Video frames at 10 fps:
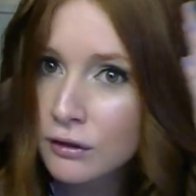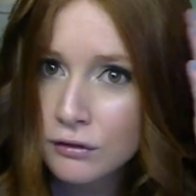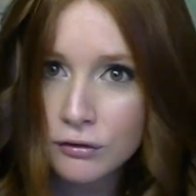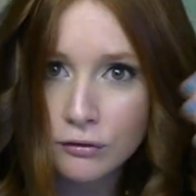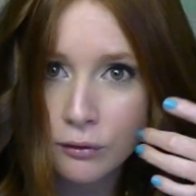
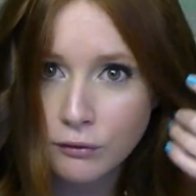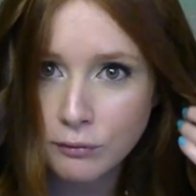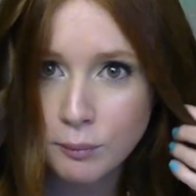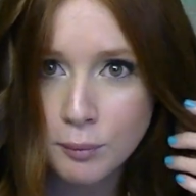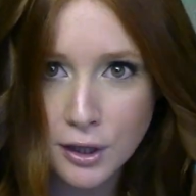just sort of
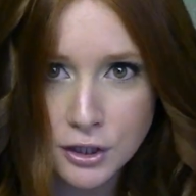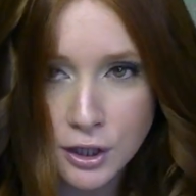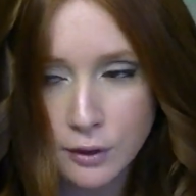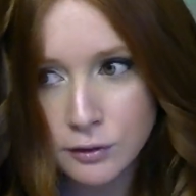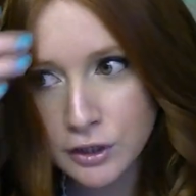brush it
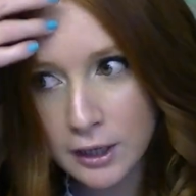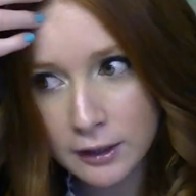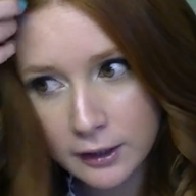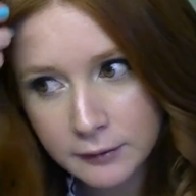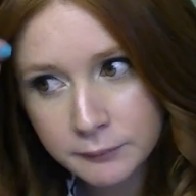out
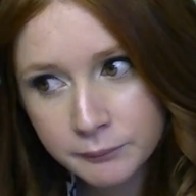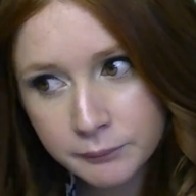gently,